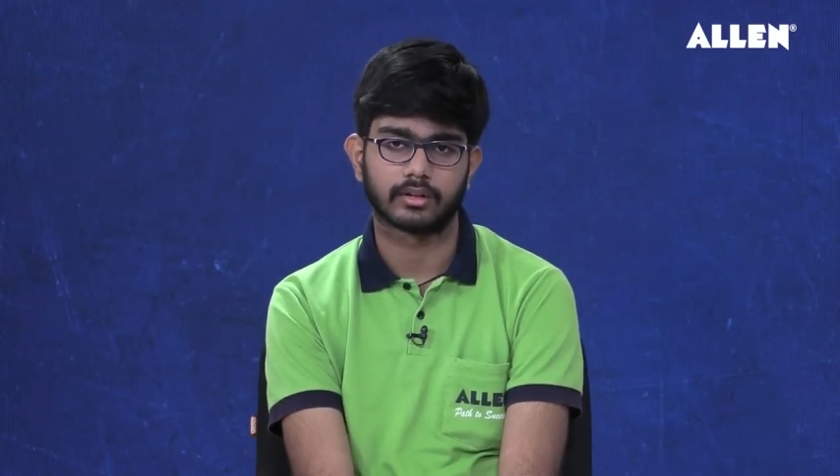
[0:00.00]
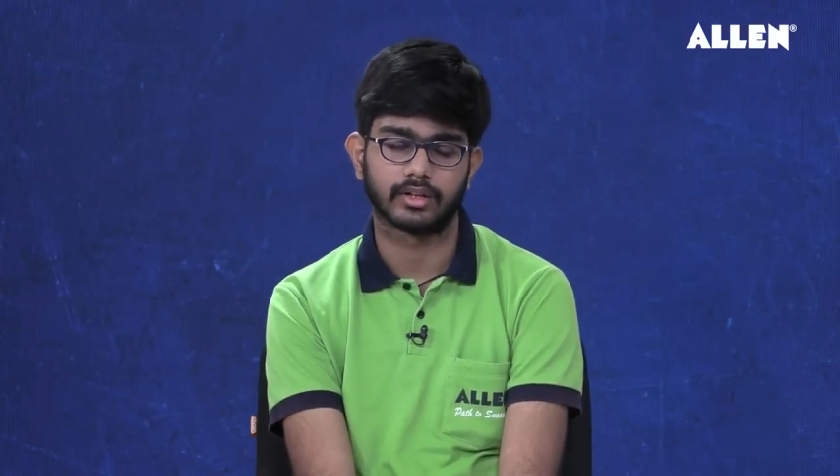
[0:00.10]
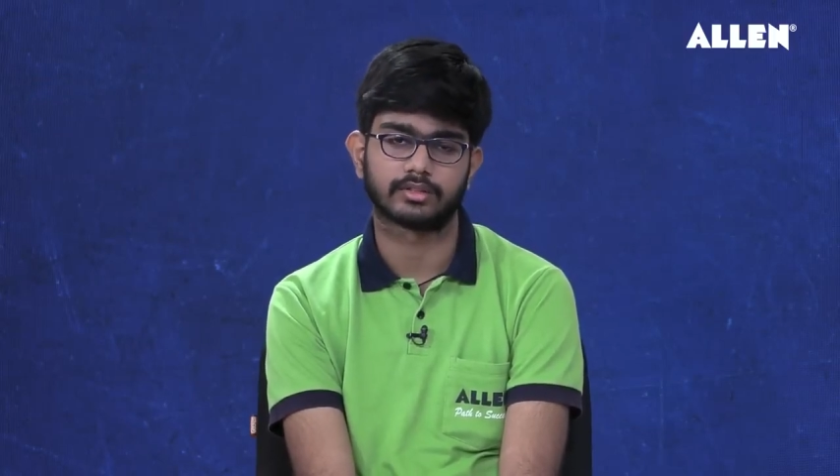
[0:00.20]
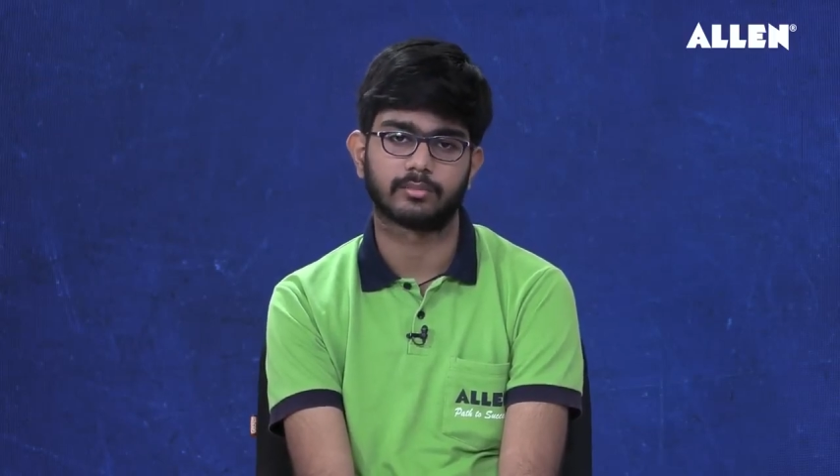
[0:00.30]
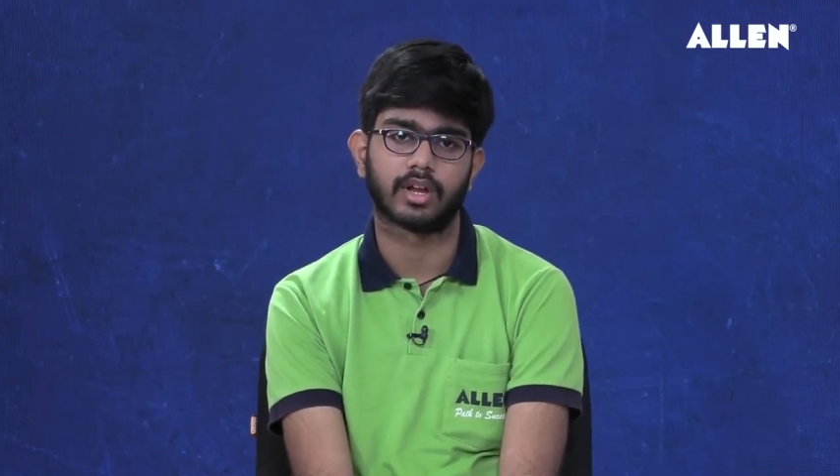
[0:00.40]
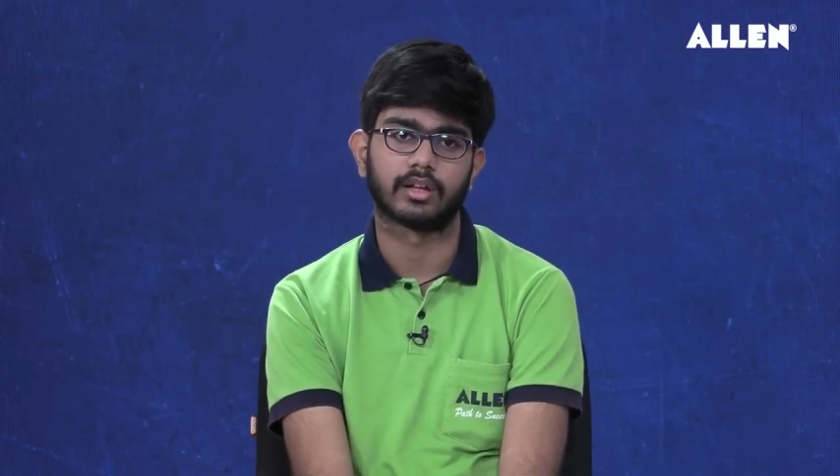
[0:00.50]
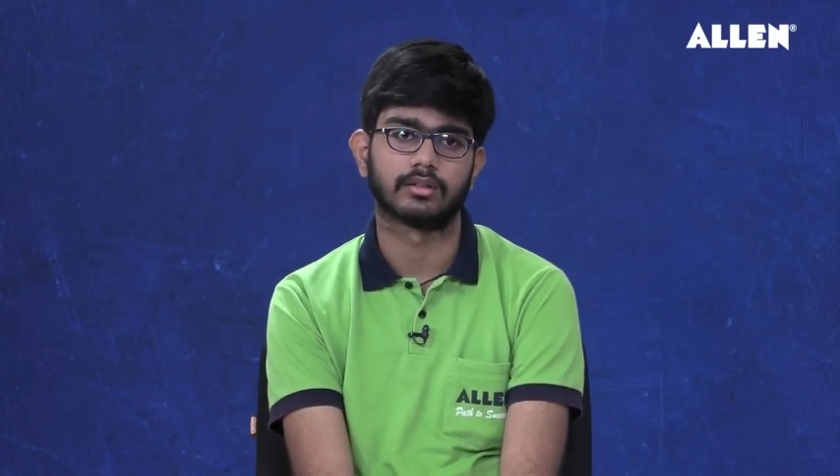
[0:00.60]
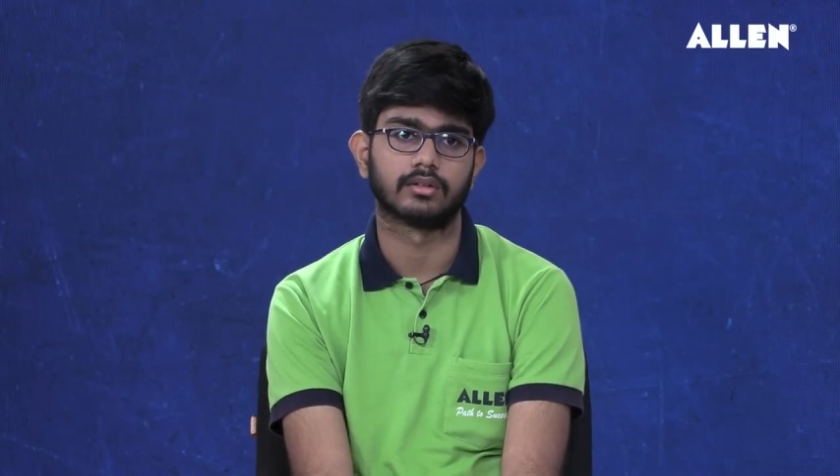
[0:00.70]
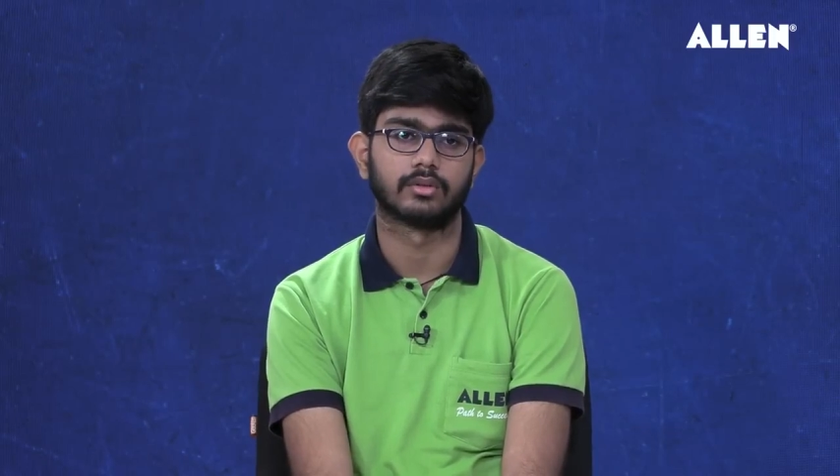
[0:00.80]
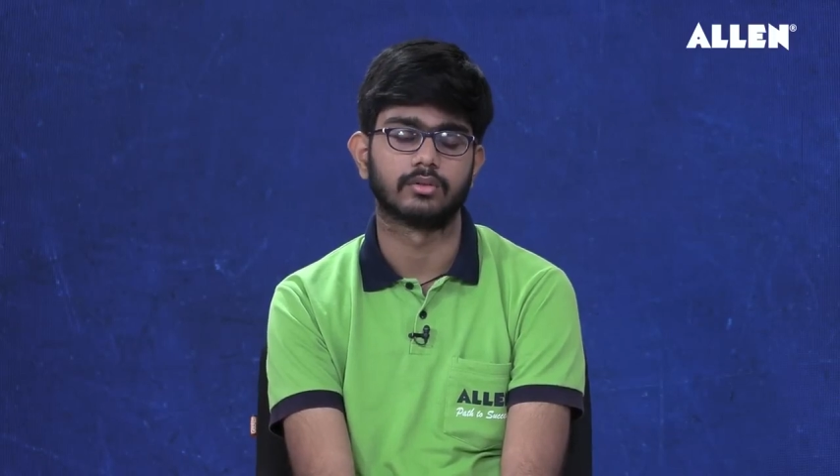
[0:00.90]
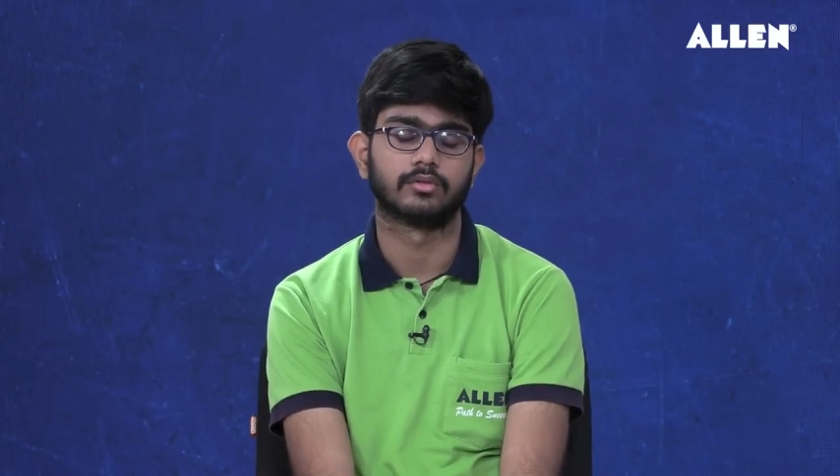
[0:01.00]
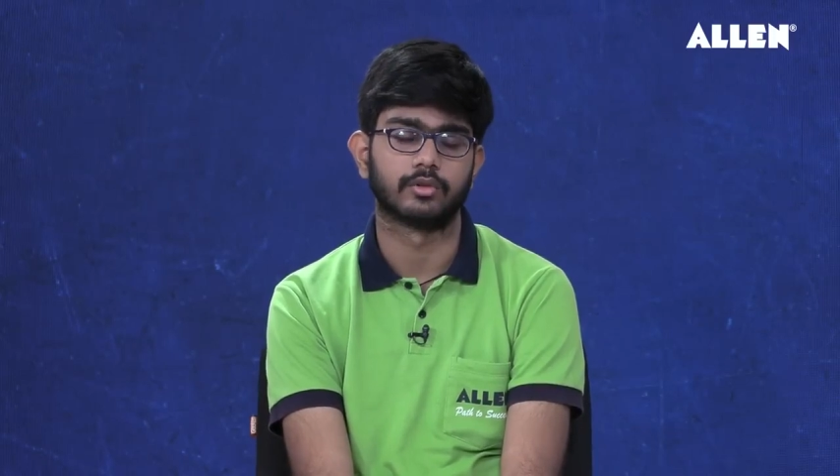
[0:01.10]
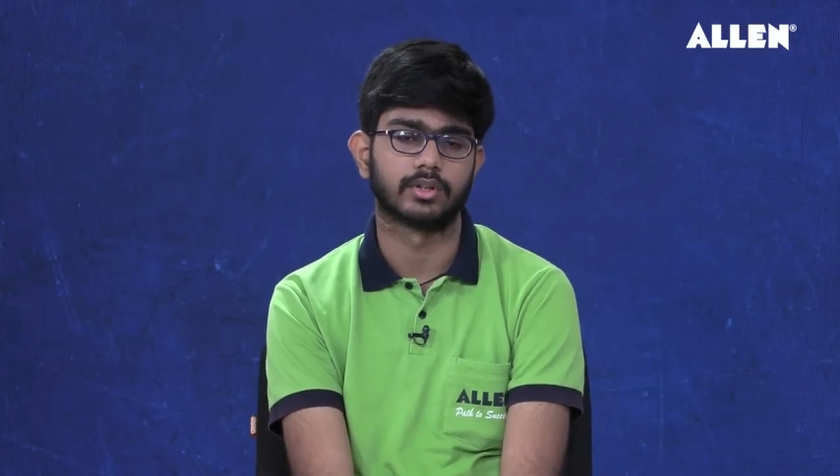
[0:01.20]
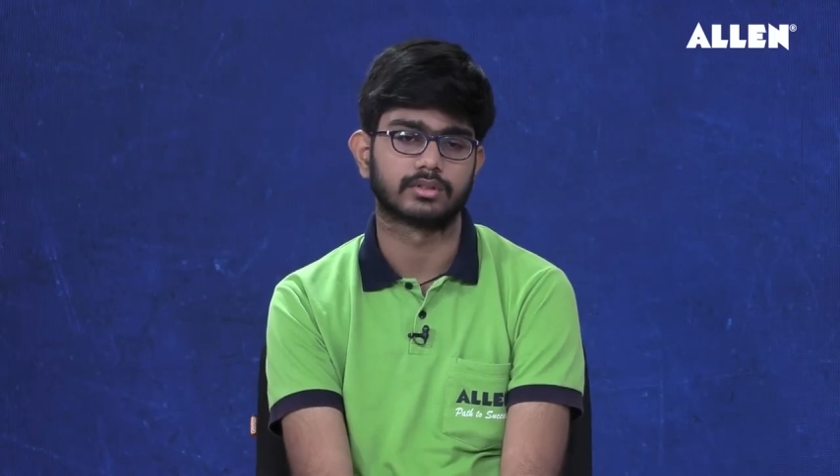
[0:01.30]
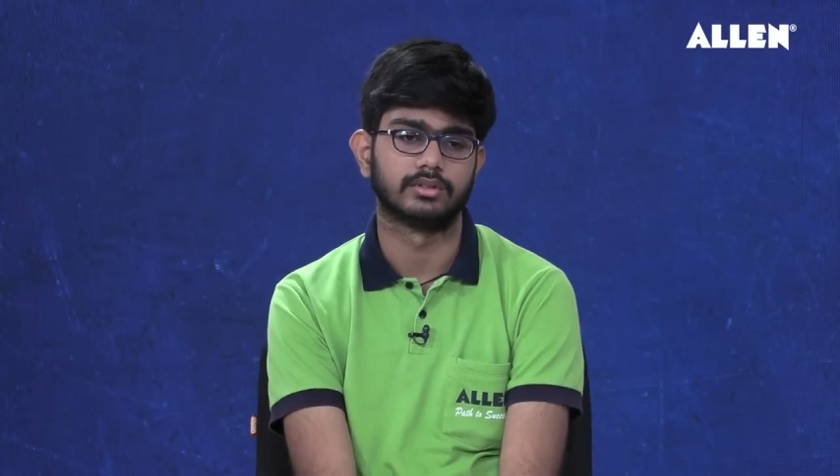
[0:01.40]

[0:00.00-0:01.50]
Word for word: test plan towards